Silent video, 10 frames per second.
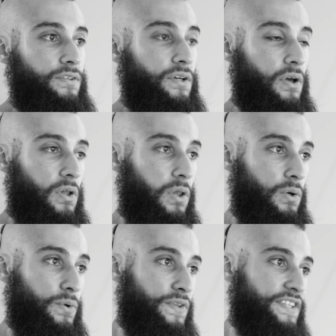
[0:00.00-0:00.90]
To
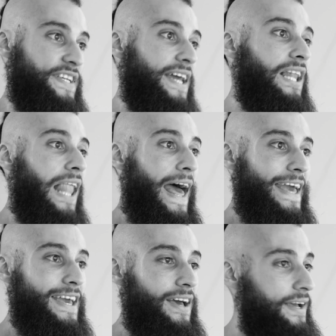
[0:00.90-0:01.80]
conclude, the dead
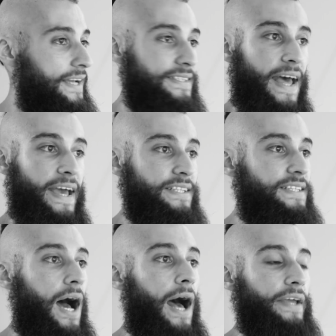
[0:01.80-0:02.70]
lay as they had
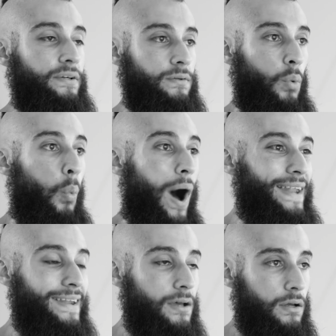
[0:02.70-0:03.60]
died,
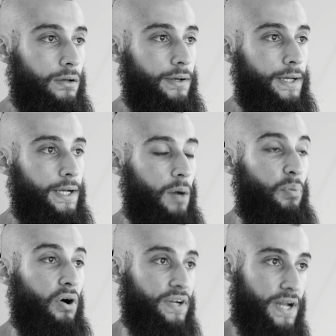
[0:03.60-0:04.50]
one
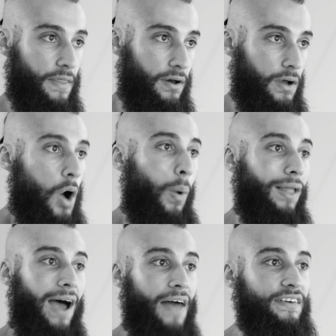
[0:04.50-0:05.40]
upon another,
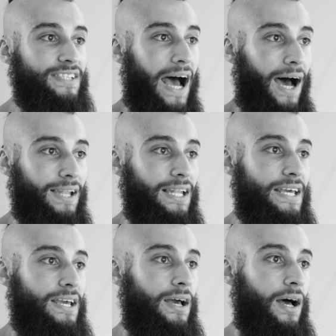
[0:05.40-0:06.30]
while others
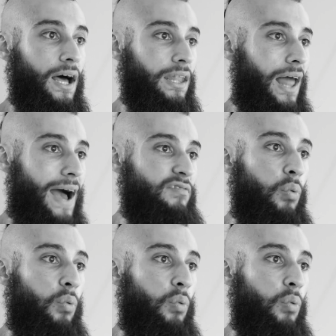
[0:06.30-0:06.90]
hardly alive